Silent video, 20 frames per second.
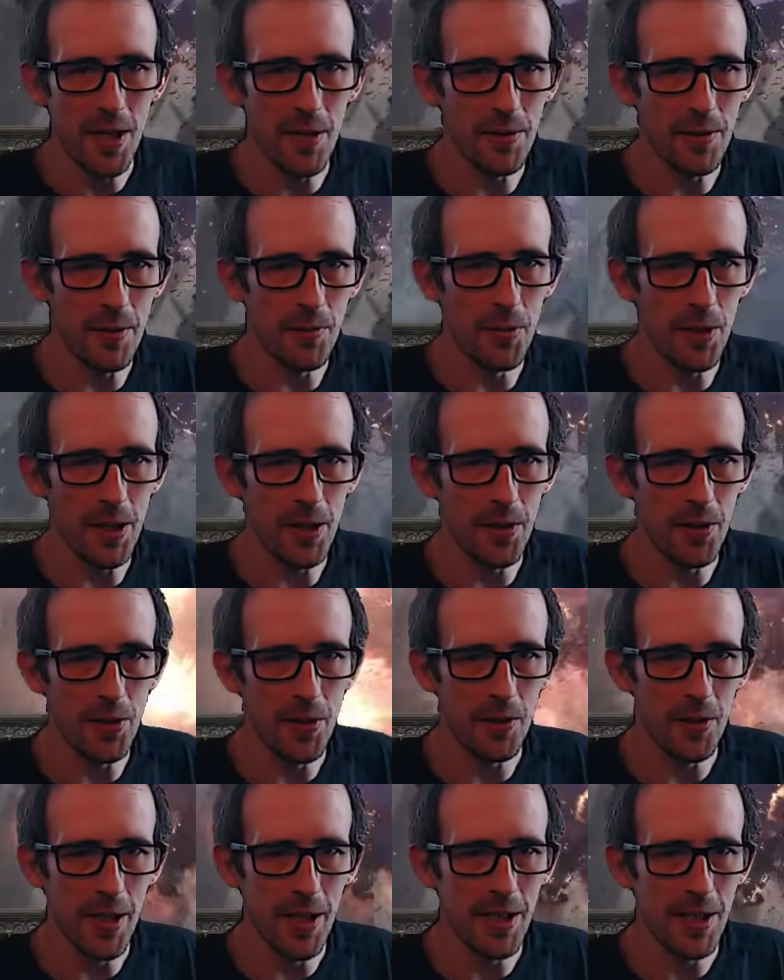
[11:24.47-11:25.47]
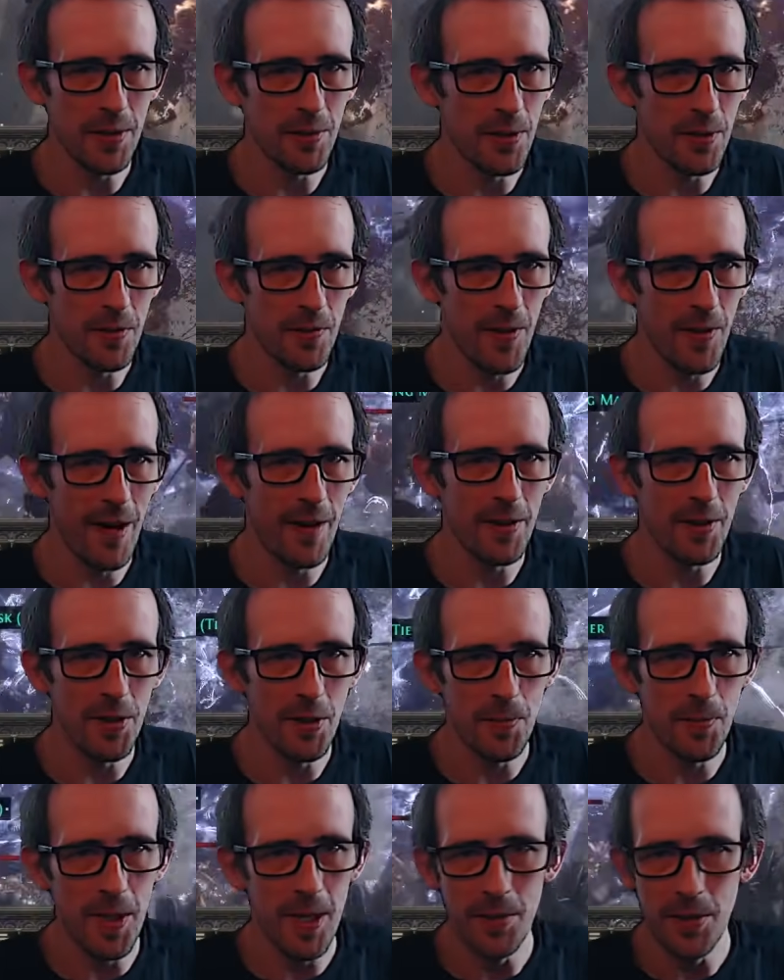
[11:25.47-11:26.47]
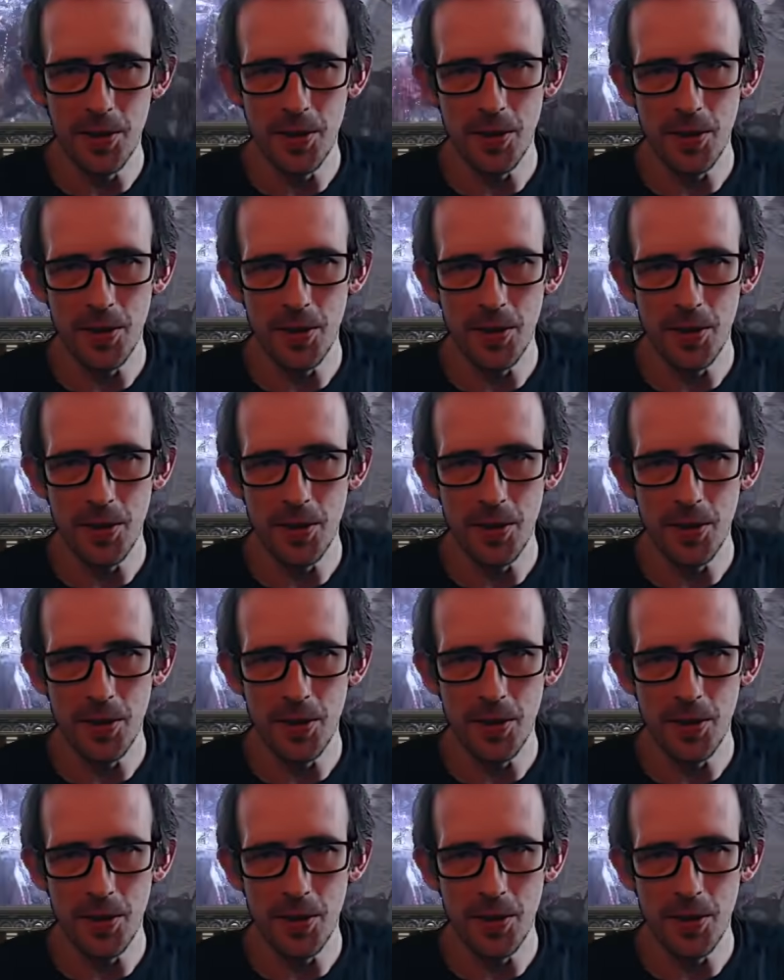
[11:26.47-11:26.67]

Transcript: That was a pretty good showcase with those Faradin Spearmen